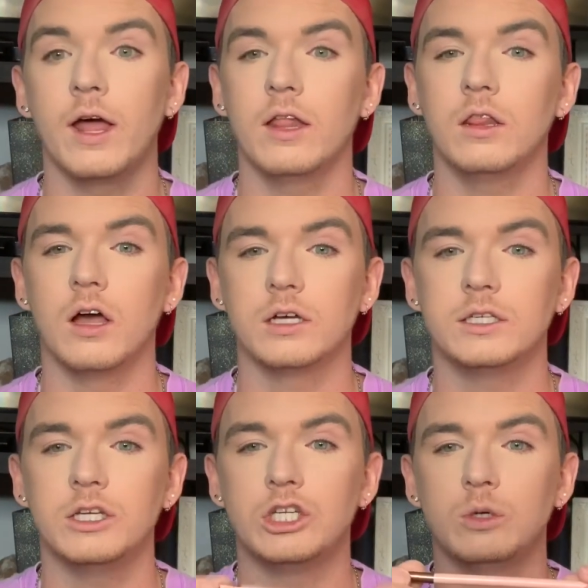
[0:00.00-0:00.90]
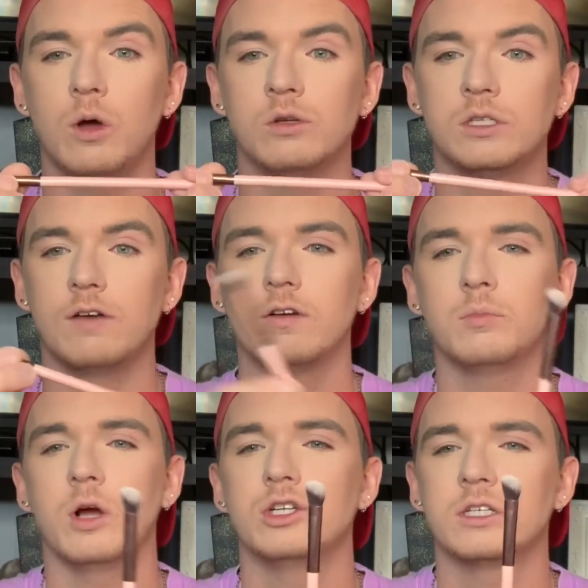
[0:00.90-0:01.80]
on a Luxie
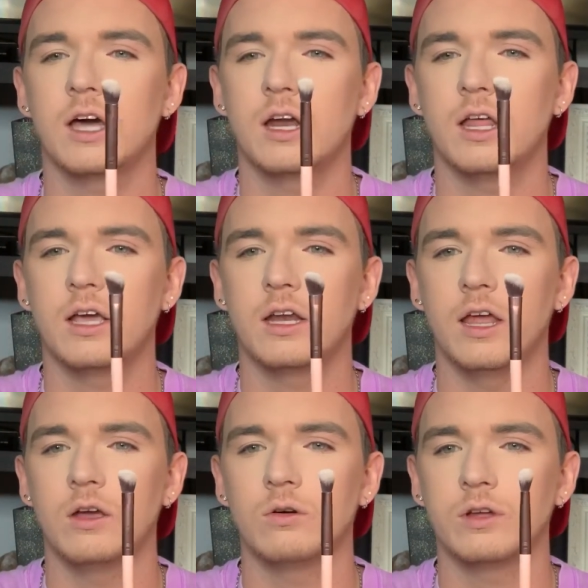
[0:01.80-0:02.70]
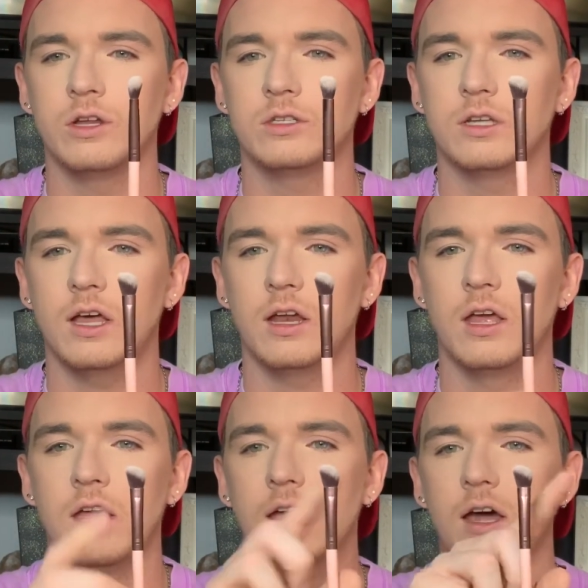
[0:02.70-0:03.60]
207 brush, it's kind of like an angled, can you see that?
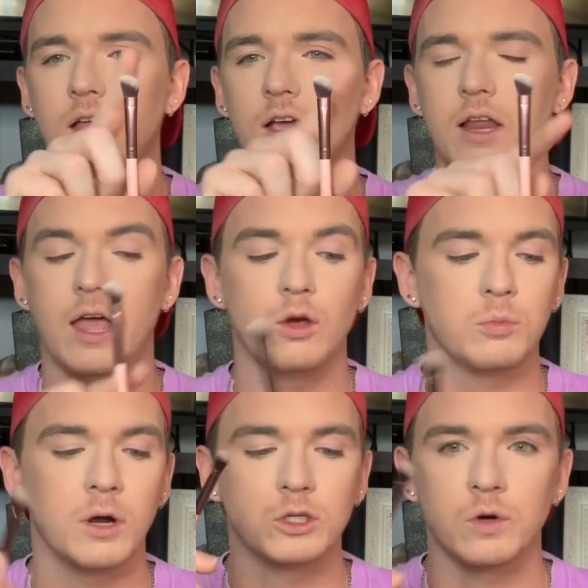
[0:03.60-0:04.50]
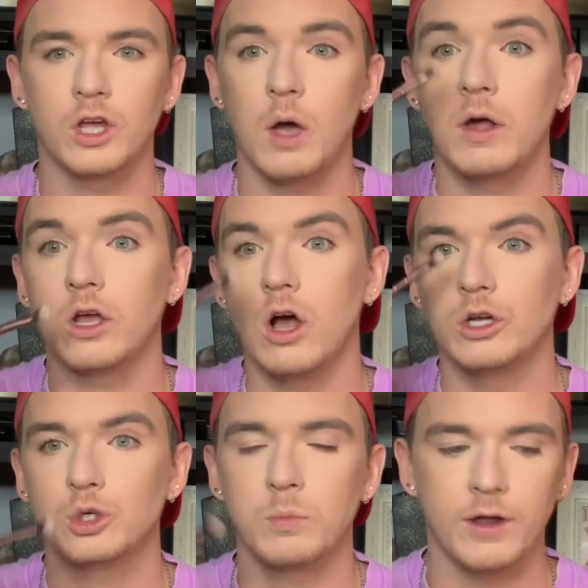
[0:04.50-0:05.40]
Kind of like an angled brush. We're going to go in and
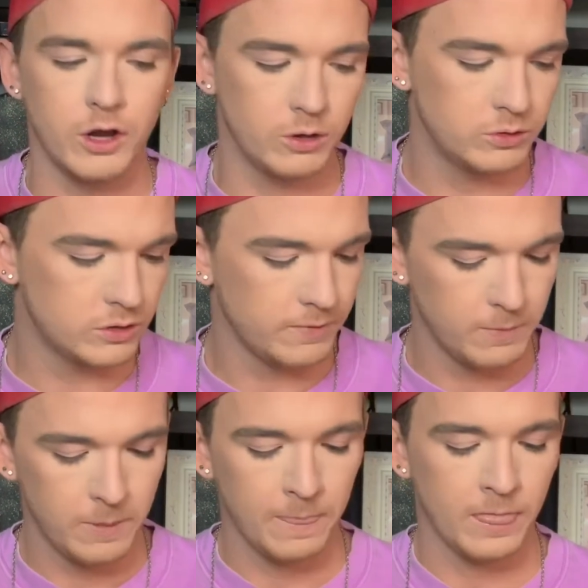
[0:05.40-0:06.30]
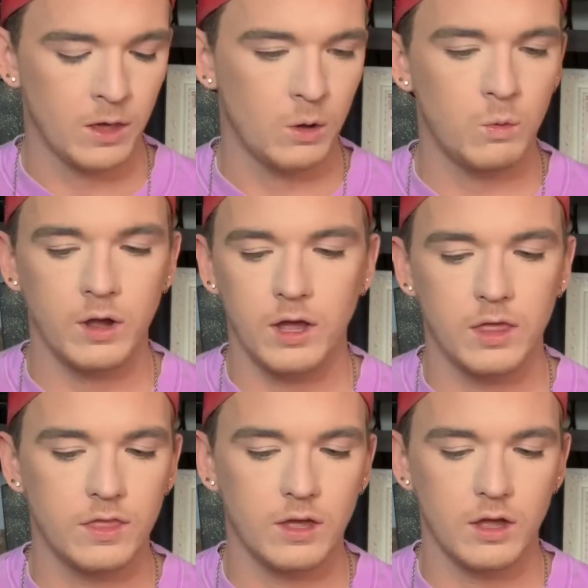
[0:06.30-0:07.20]
contour my nose
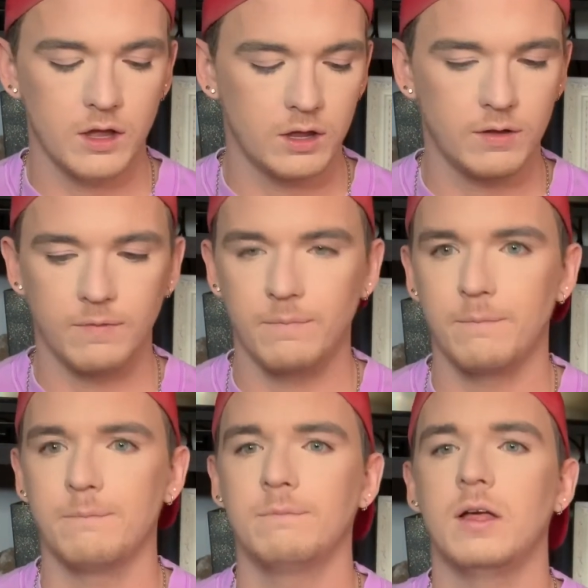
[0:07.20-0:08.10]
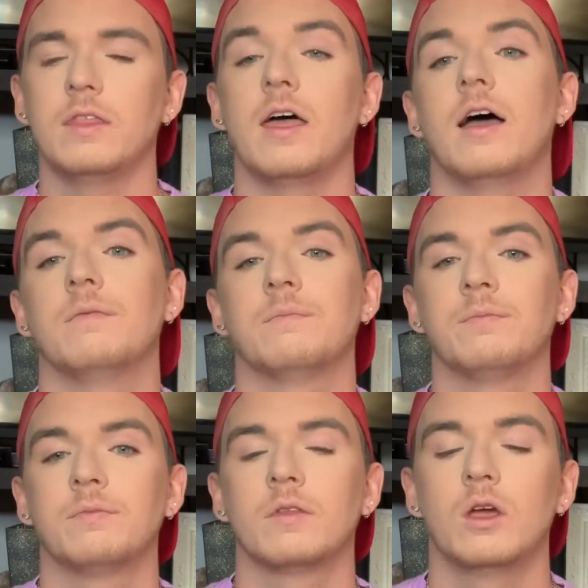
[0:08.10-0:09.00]
with, not that,
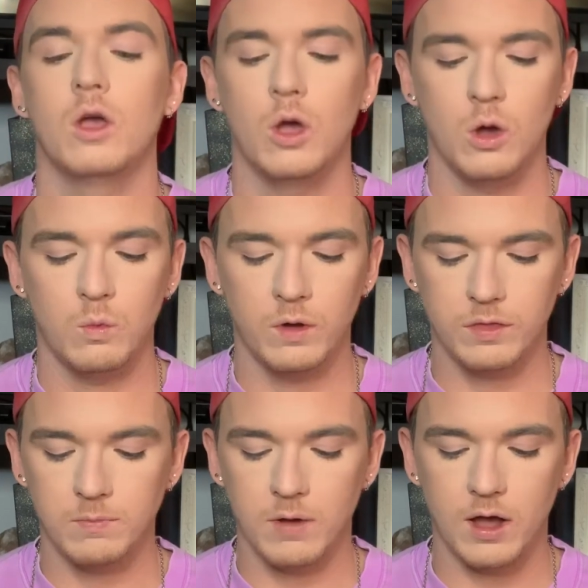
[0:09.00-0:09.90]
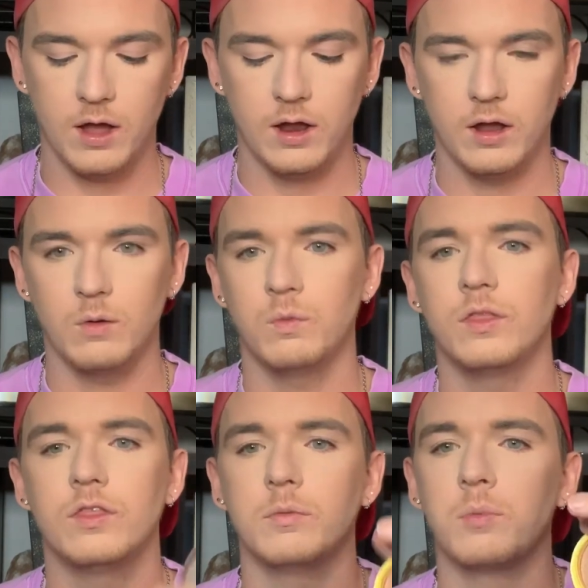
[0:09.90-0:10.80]
with
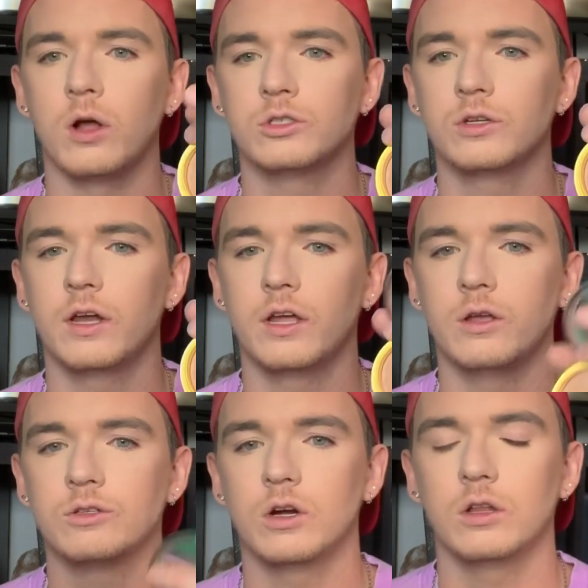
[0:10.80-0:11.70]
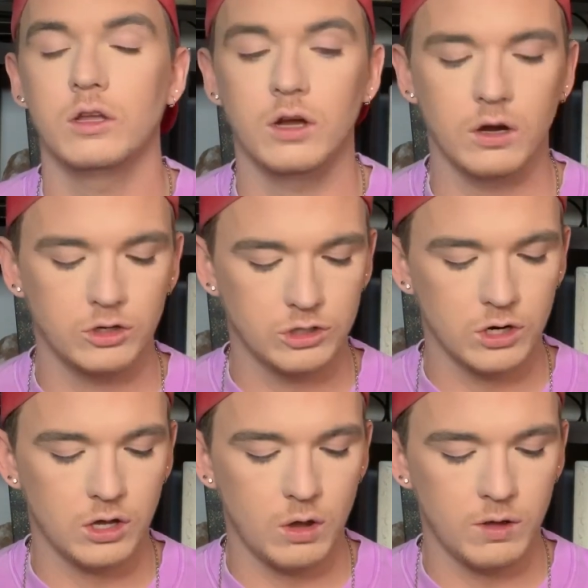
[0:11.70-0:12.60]
the bronzer that I used earlier. Just
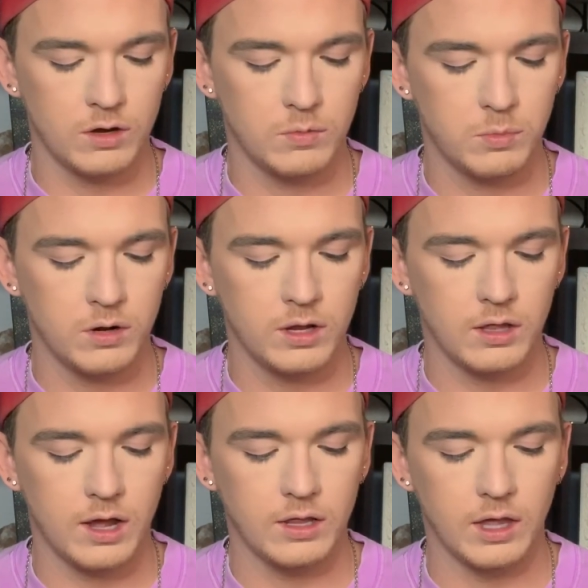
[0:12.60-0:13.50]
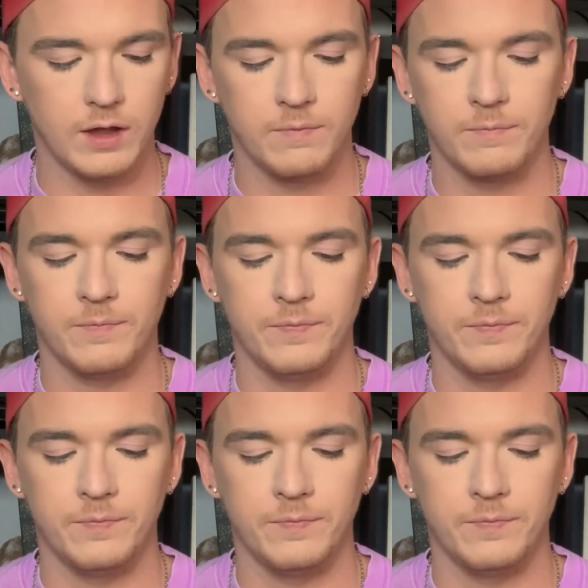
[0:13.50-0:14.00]
going to go in pretty lightly.